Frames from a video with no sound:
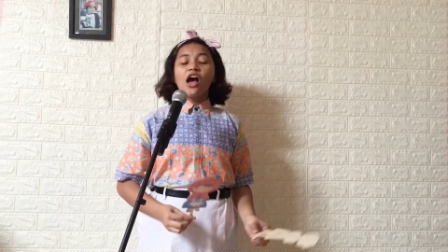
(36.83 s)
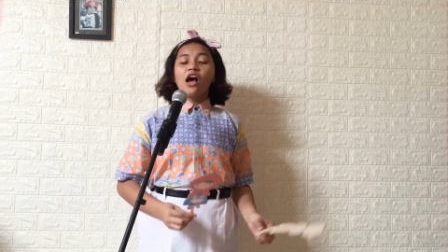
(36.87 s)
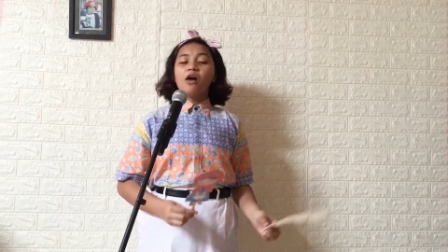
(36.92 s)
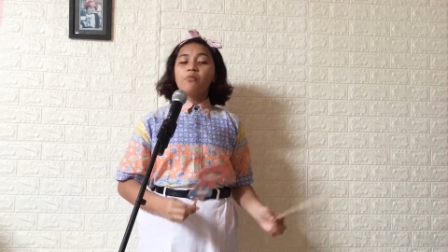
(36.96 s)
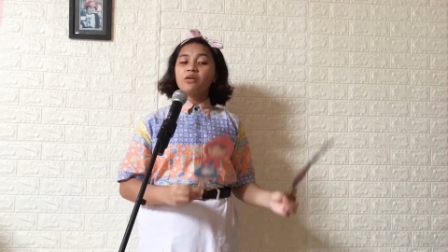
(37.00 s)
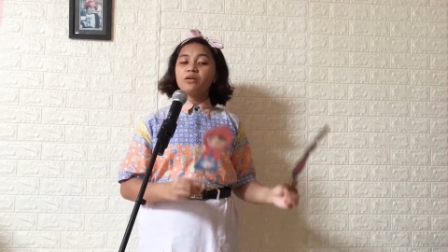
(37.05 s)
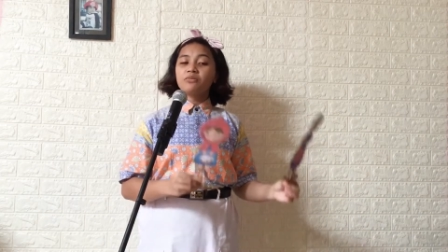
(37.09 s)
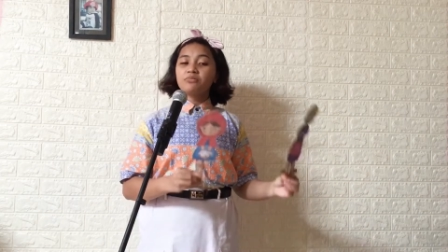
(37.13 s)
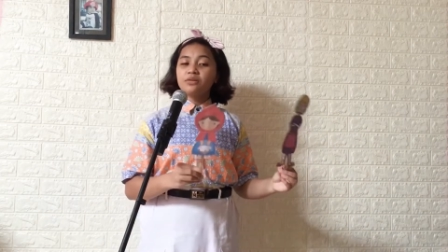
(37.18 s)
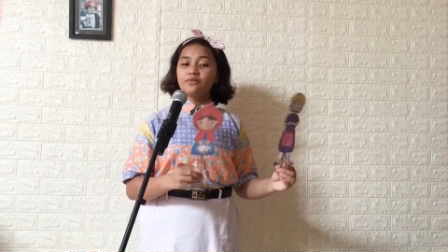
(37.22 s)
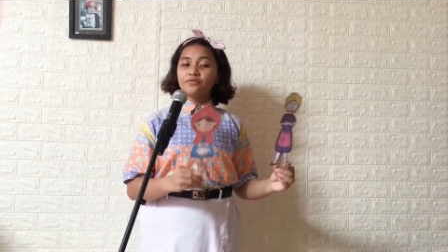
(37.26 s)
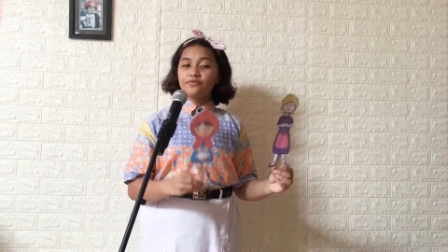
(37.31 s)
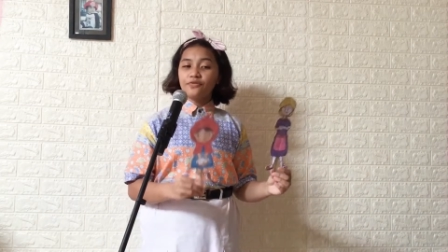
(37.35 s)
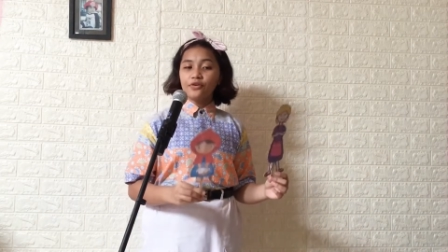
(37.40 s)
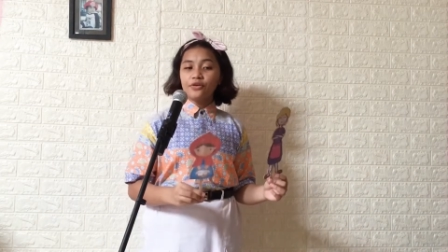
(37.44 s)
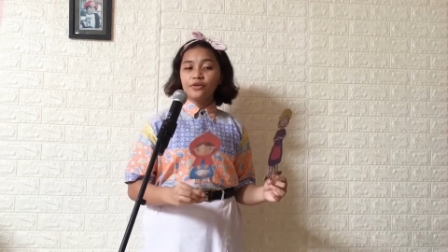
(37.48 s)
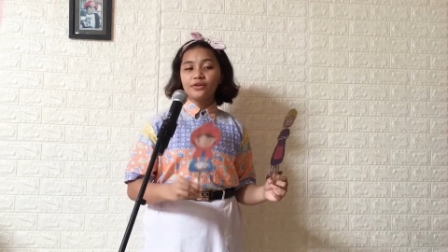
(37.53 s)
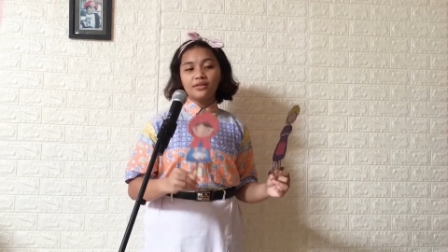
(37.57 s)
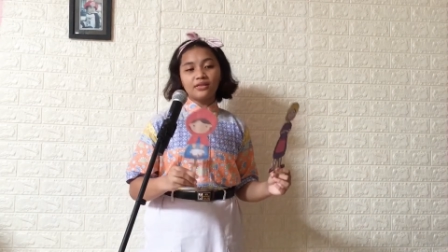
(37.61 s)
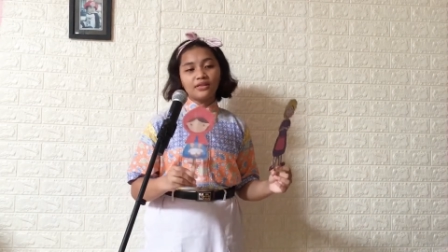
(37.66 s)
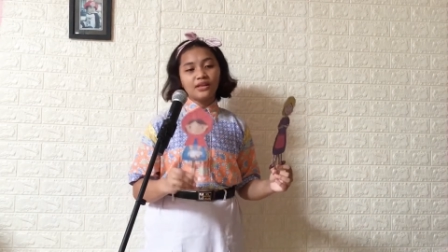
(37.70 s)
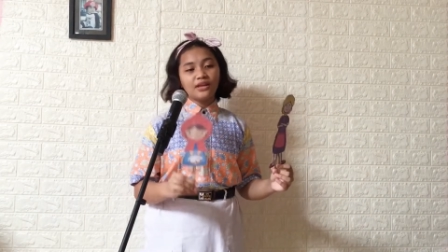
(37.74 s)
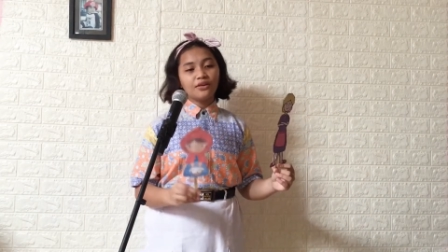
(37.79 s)
But before
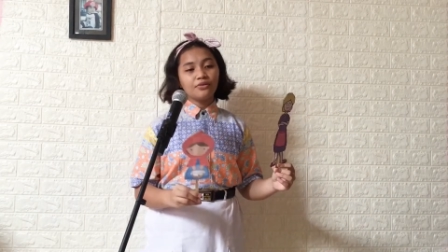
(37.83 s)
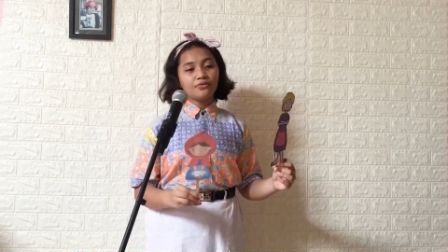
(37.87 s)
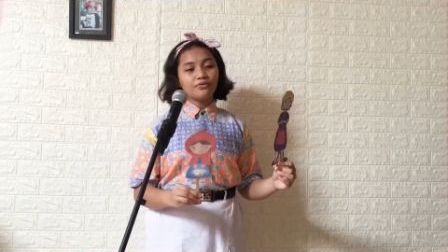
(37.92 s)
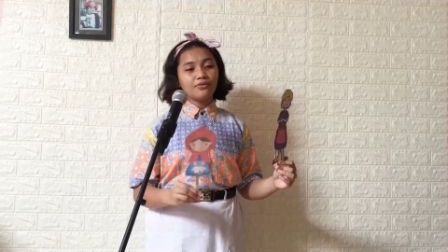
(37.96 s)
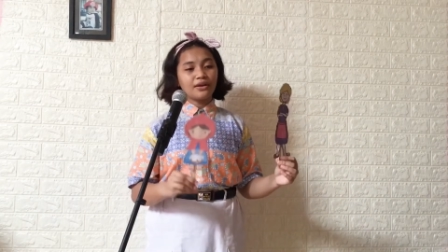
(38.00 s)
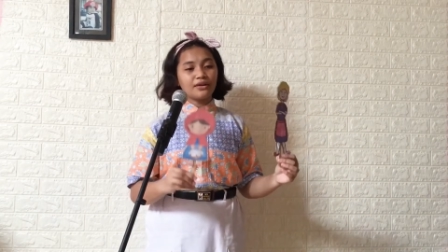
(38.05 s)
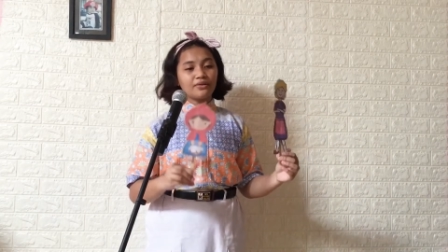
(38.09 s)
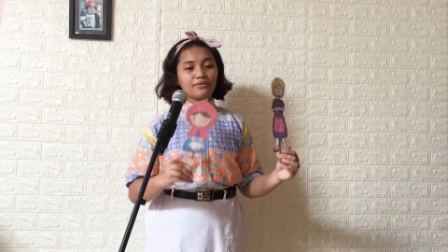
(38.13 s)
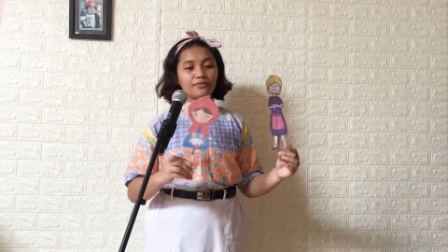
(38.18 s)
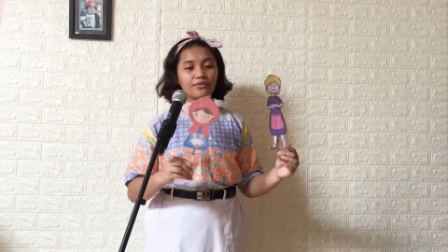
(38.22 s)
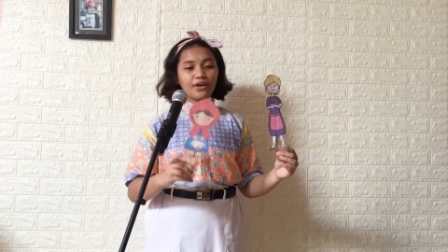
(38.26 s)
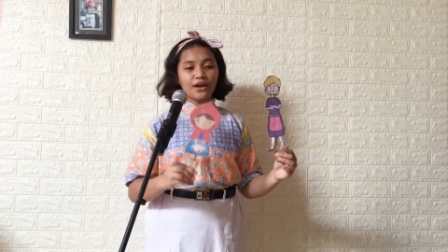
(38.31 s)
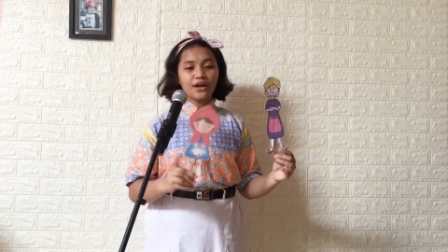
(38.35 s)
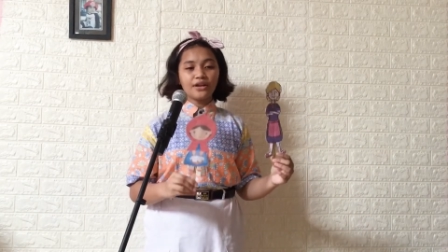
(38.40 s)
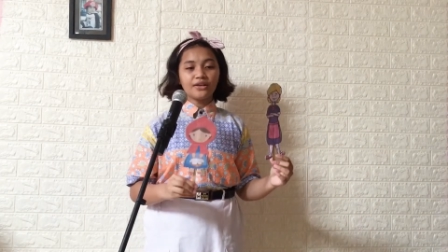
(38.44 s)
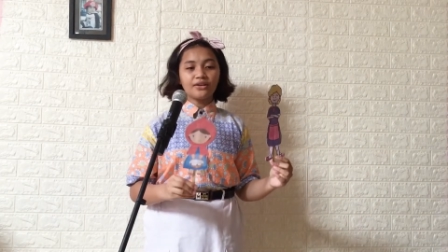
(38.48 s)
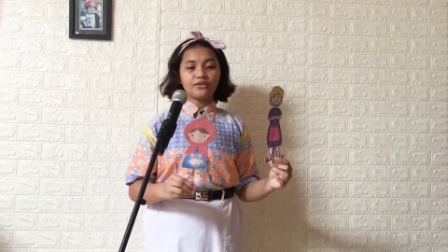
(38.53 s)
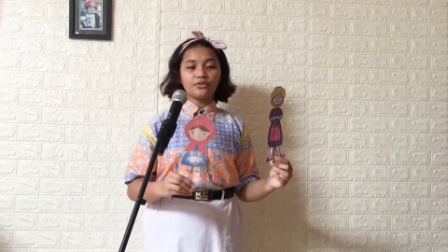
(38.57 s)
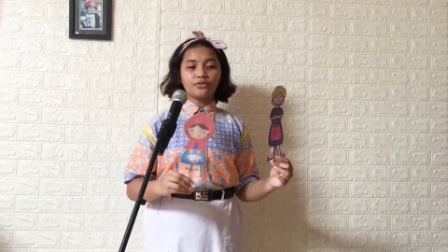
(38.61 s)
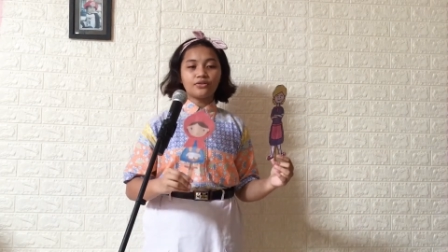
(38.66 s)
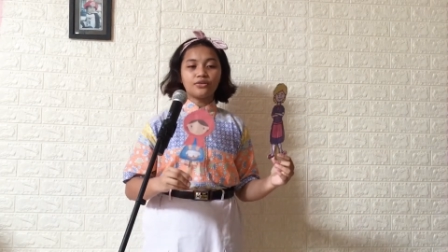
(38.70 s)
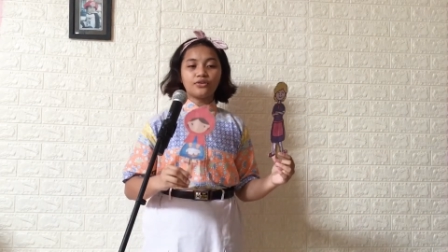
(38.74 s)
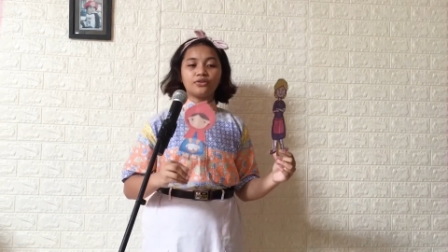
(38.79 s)
Little Red
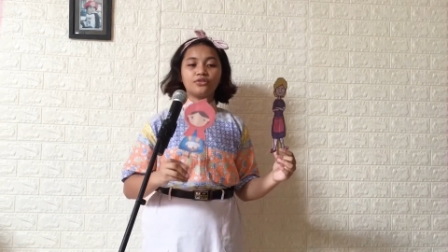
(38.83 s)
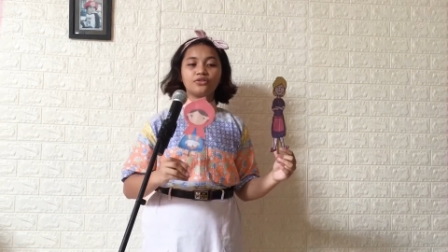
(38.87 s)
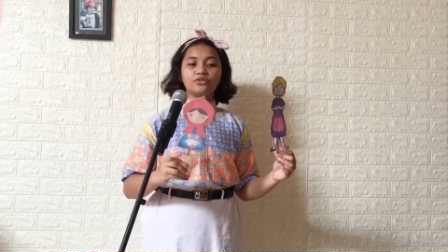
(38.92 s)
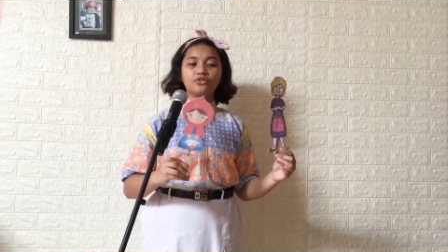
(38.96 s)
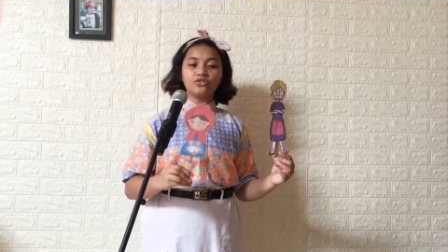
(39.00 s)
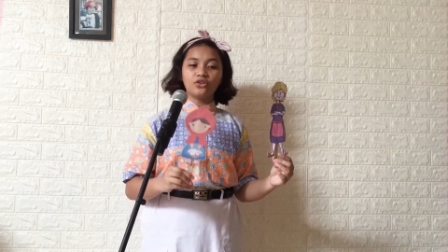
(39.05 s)
Riding Hood